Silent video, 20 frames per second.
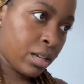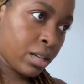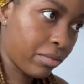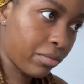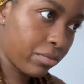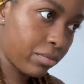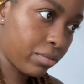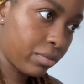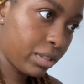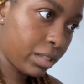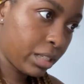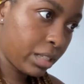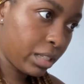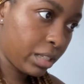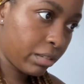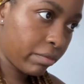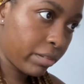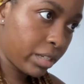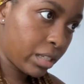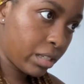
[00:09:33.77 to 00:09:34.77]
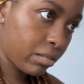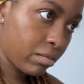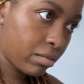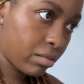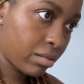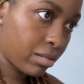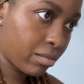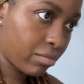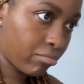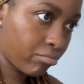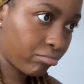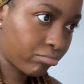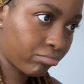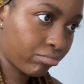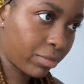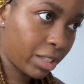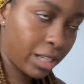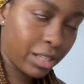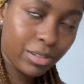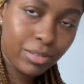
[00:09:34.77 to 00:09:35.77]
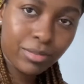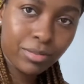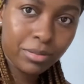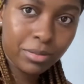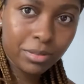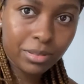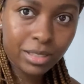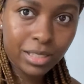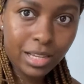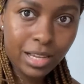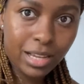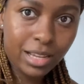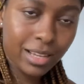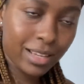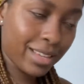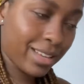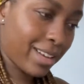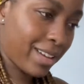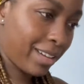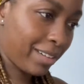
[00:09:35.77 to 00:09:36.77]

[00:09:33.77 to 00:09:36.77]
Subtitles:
Only erase. I'm a good time, yeah.